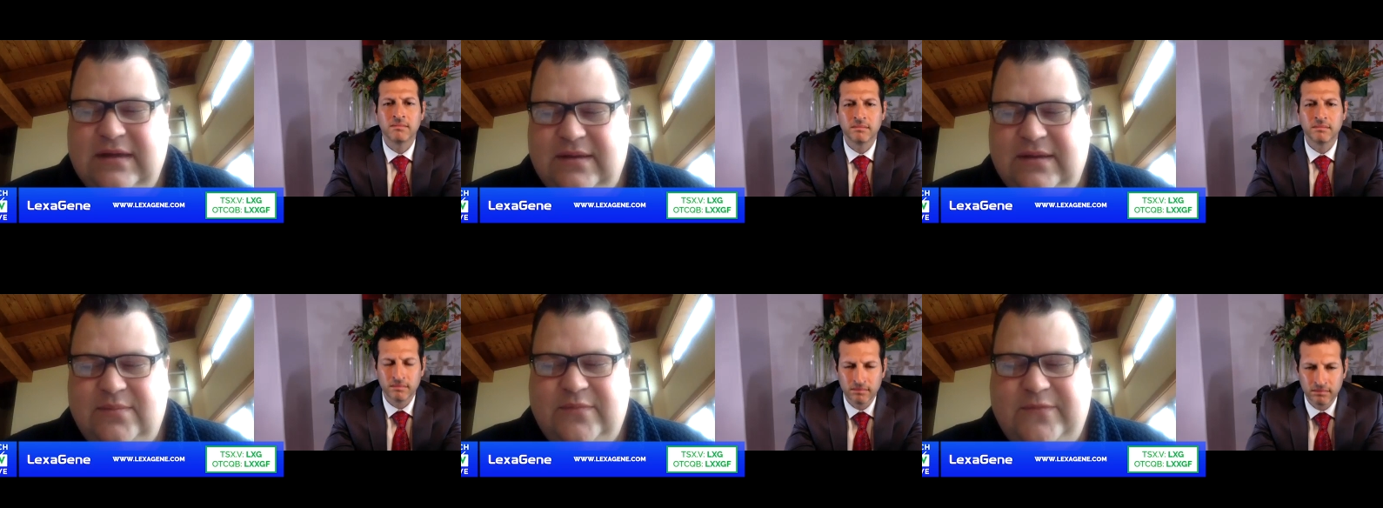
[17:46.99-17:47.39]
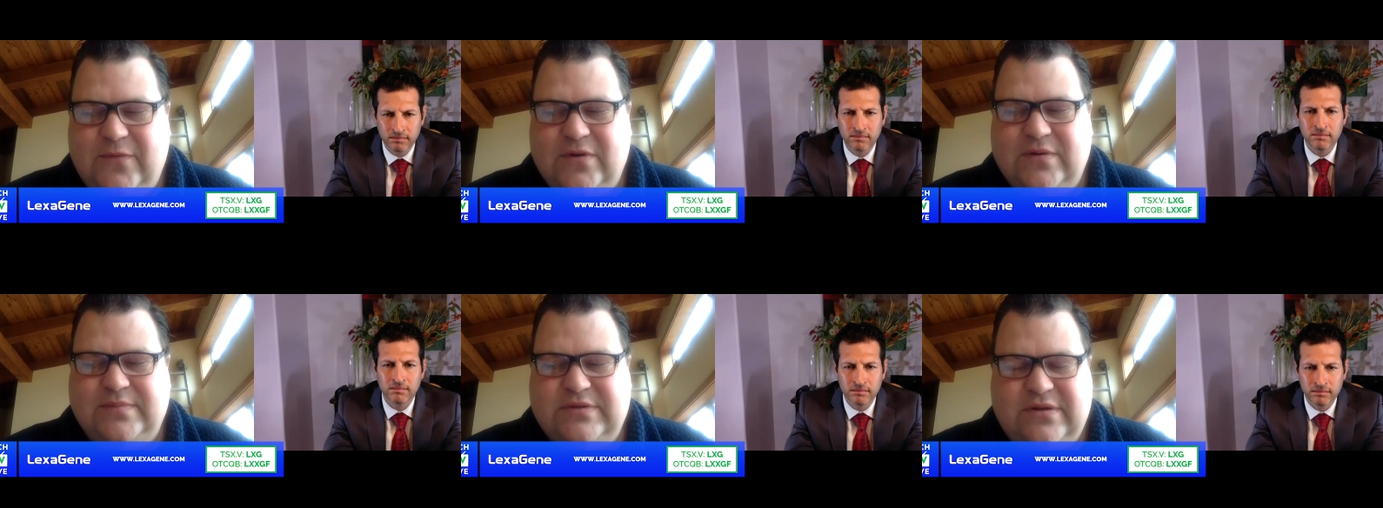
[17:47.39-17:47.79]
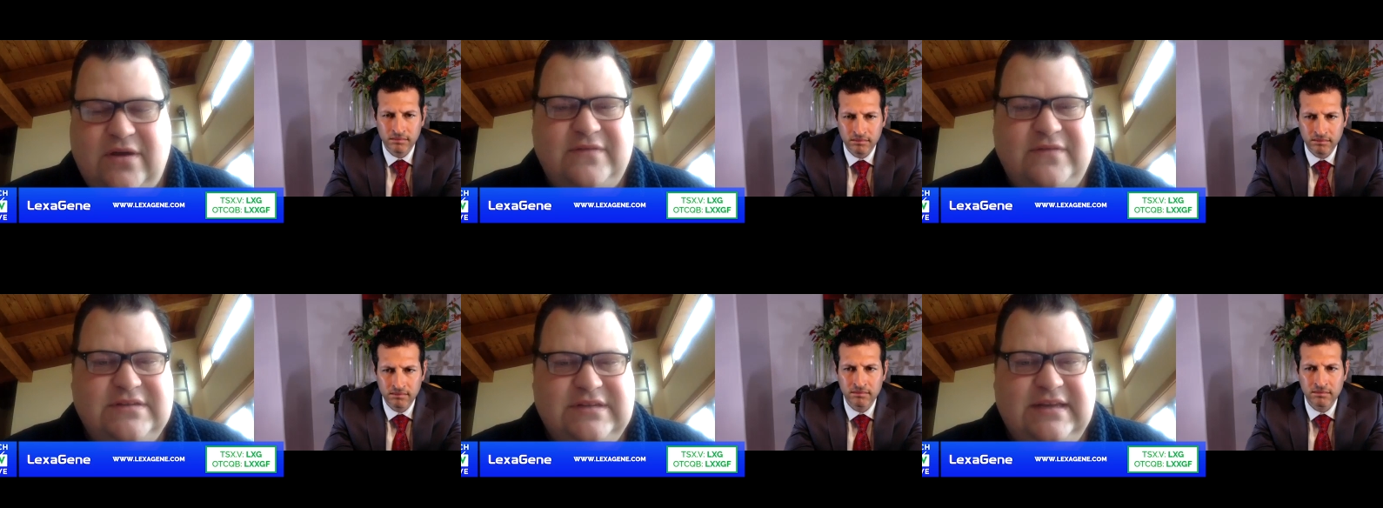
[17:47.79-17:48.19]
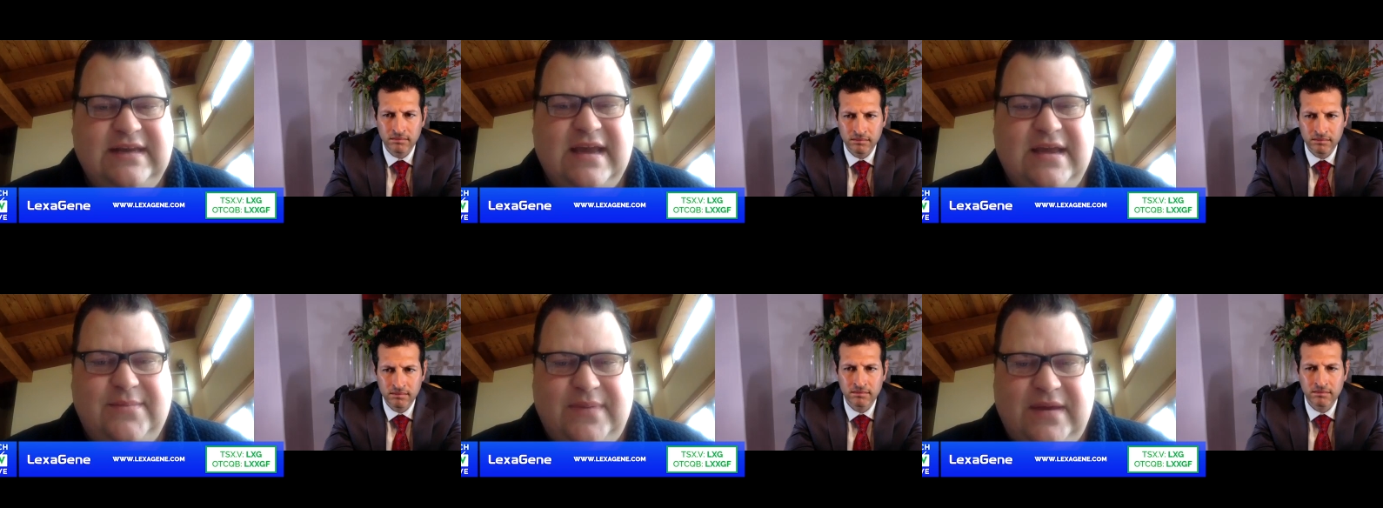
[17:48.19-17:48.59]
Speaker 1: Um, Forbes, obviously, you
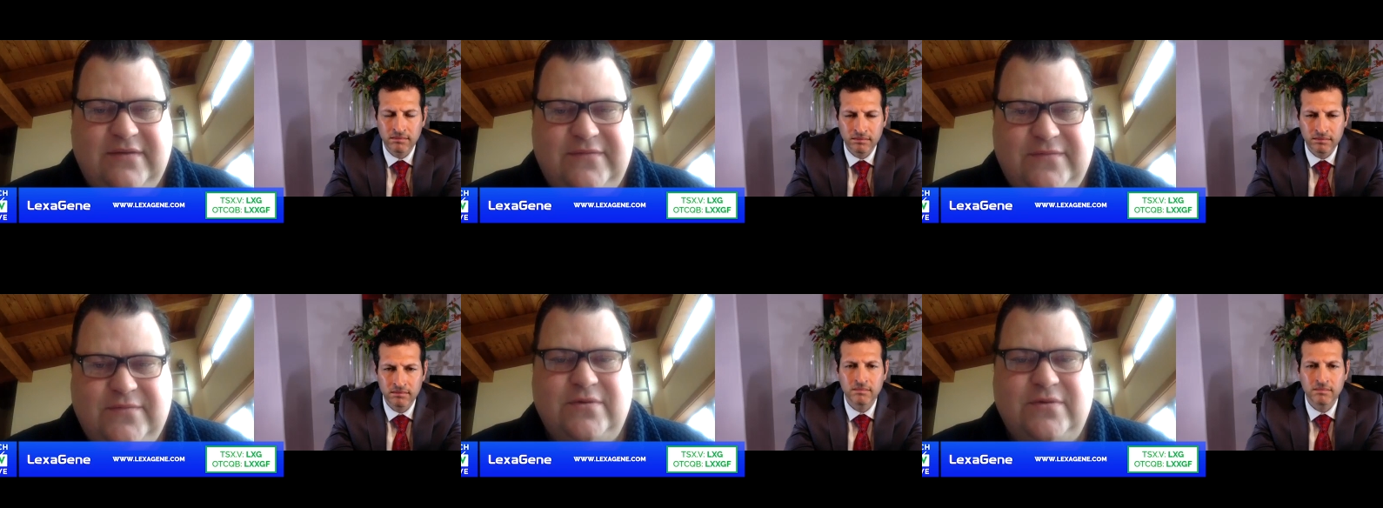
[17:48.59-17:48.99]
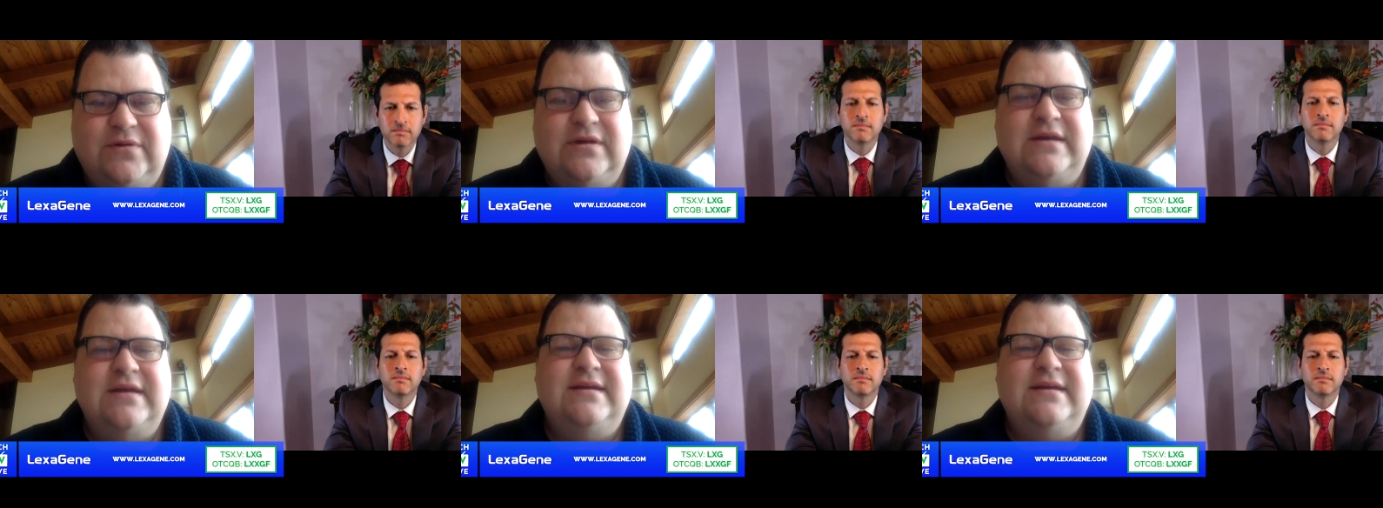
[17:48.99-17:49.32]
can't pay for.